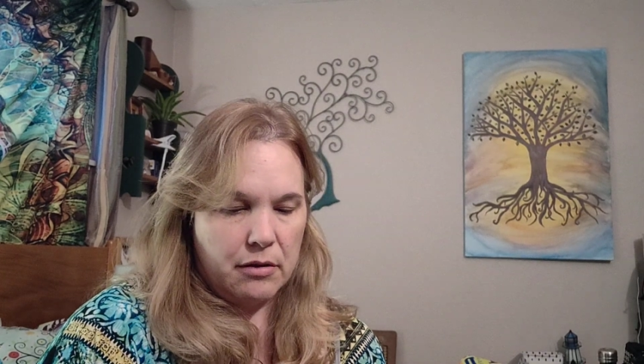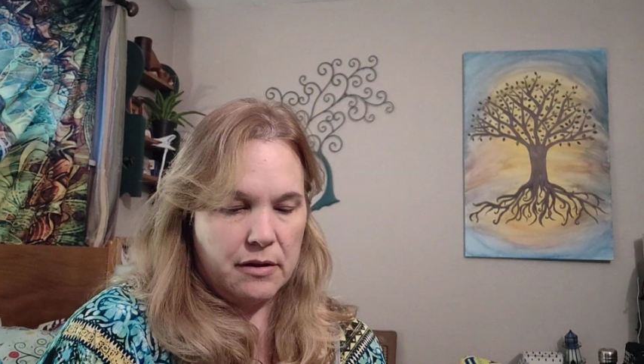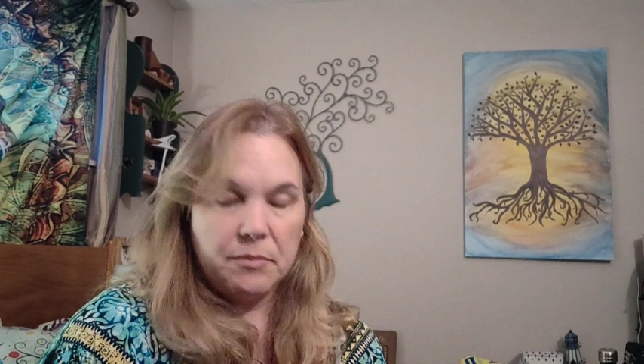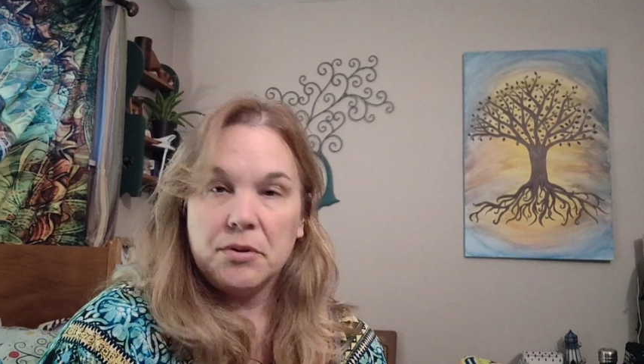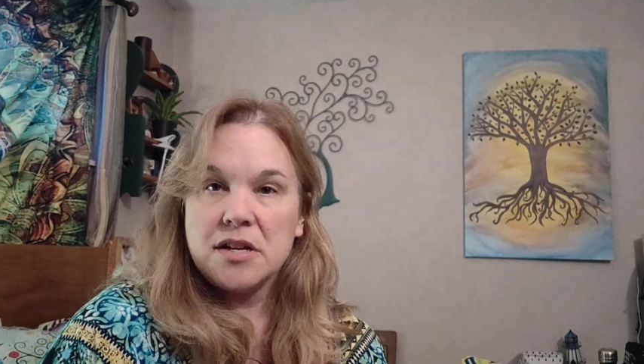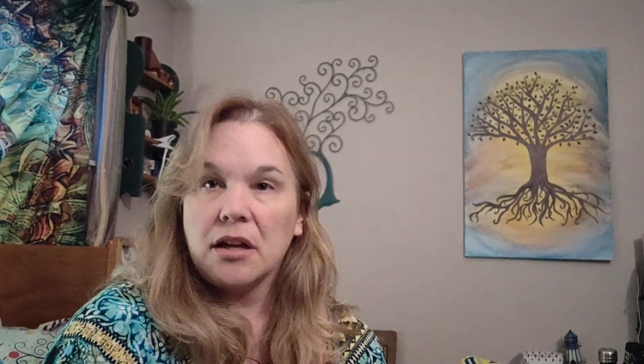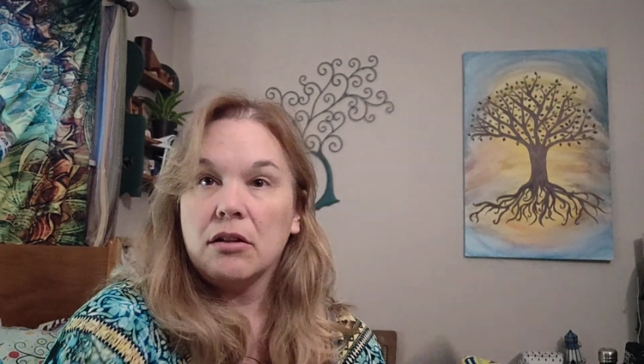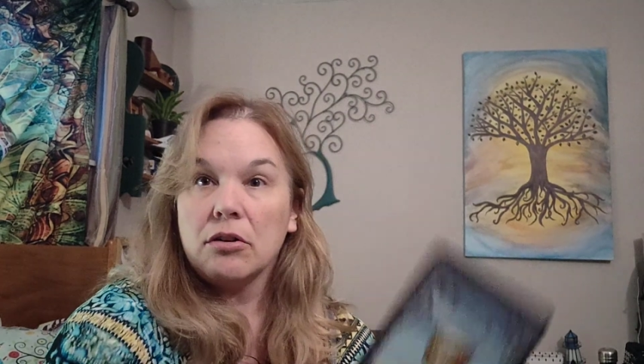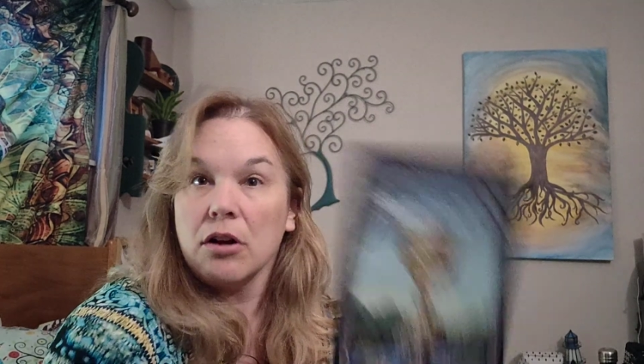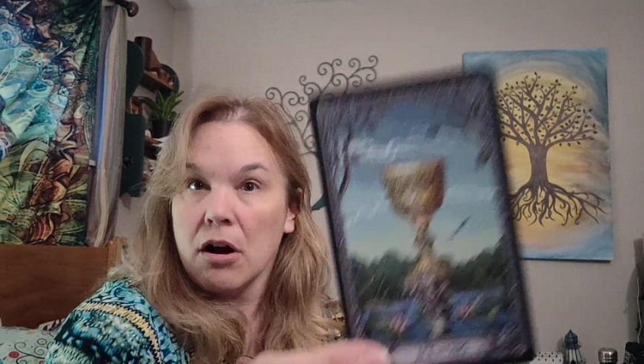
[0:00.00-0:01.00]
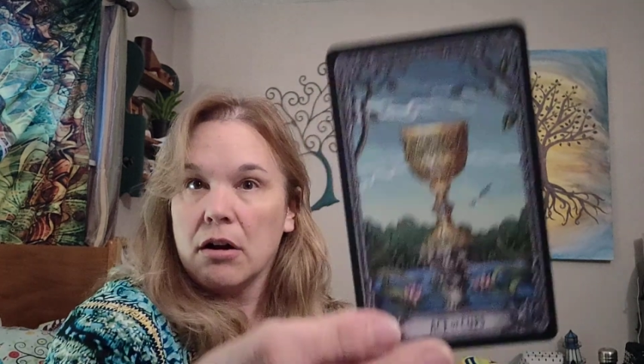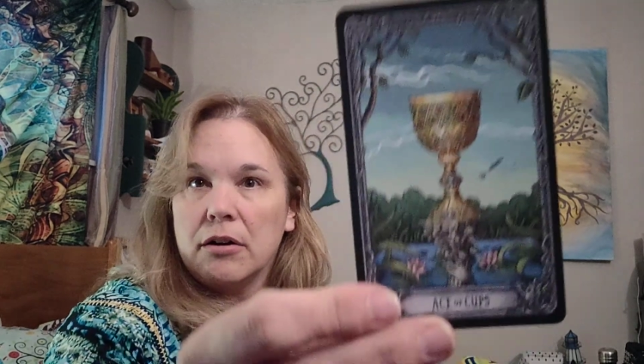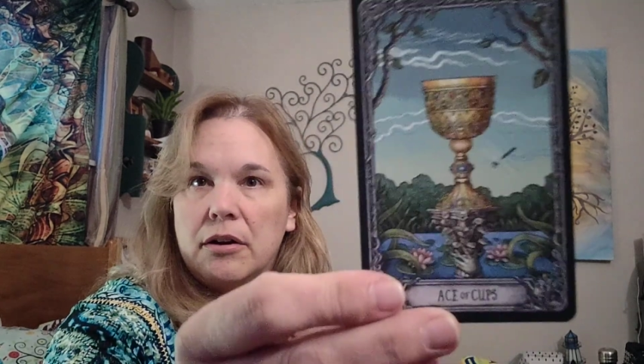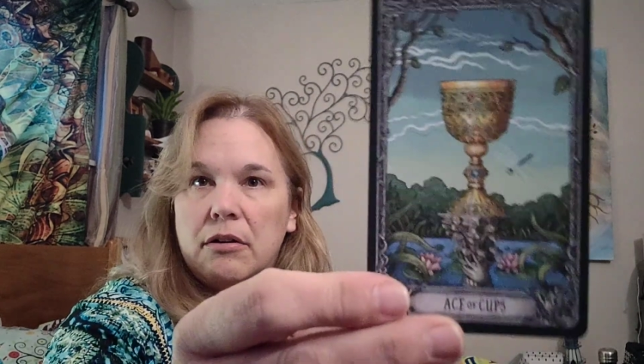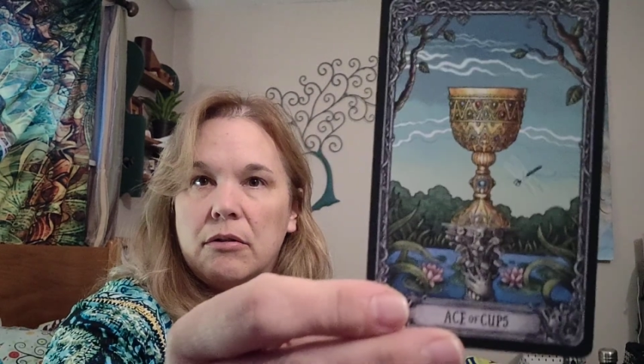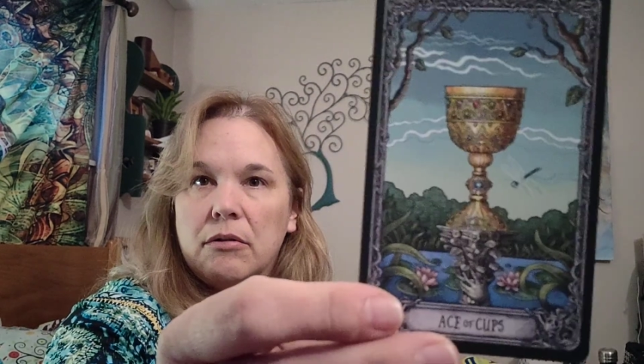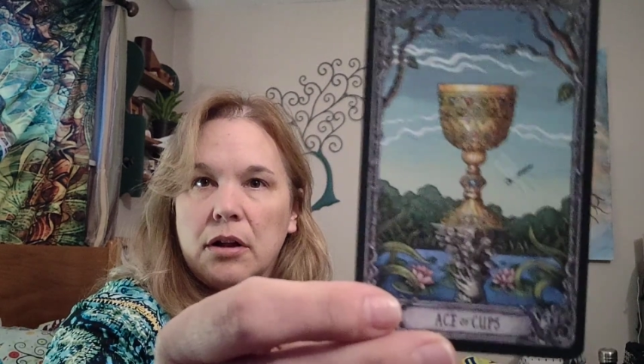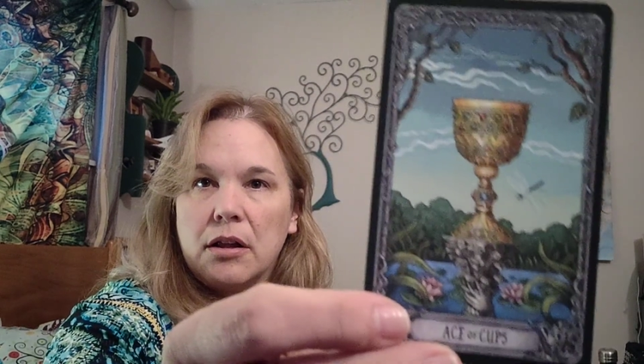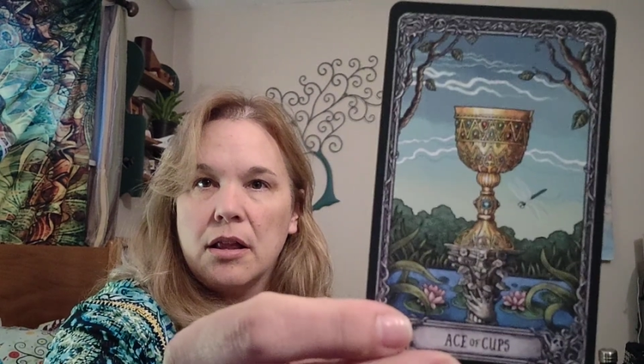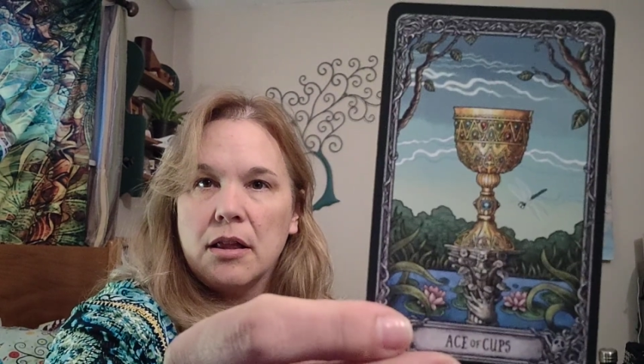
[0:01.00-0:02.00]
this particular card,
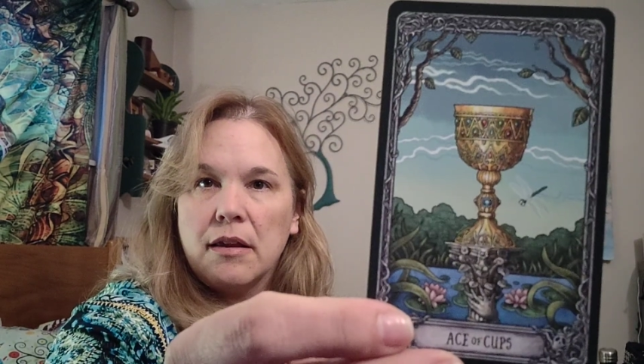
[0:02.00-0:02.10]
it